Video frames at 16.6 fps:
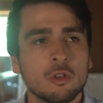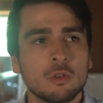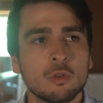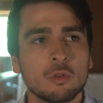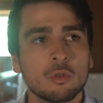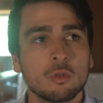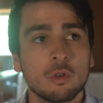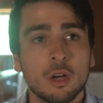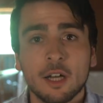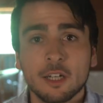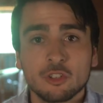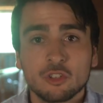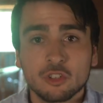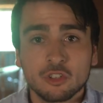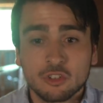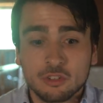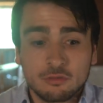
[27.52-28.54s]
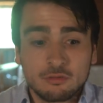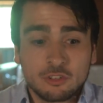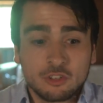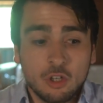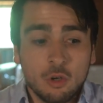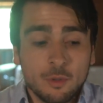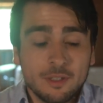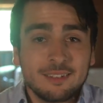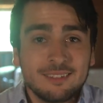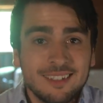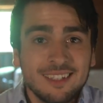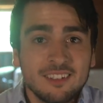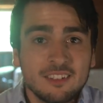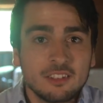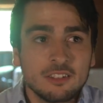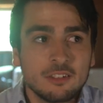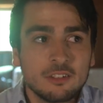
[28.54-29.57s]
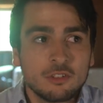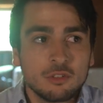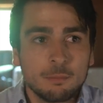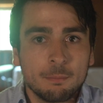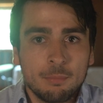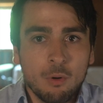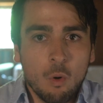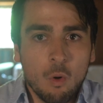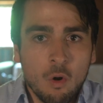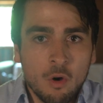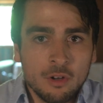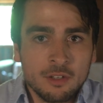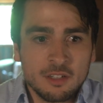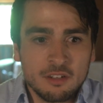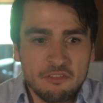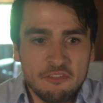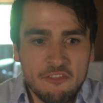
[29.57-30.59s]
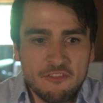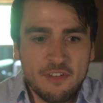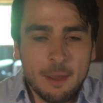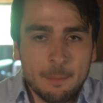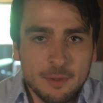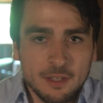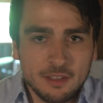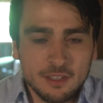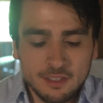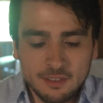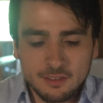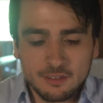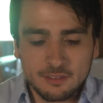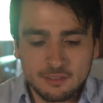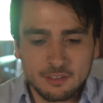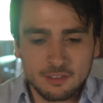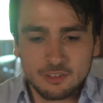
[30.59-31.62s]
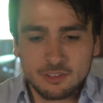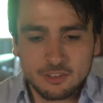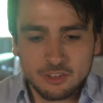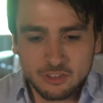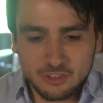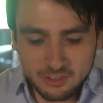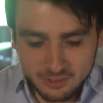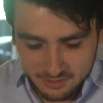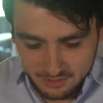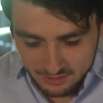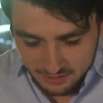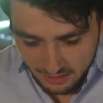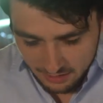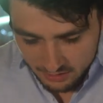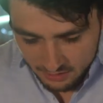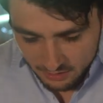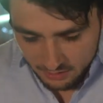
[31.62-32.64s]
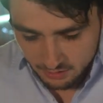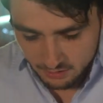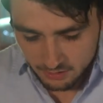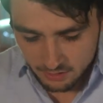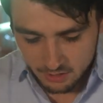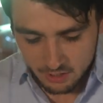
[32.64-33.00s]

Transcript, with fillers: who are just so addicted to porn and fapping that you're just, I don't know,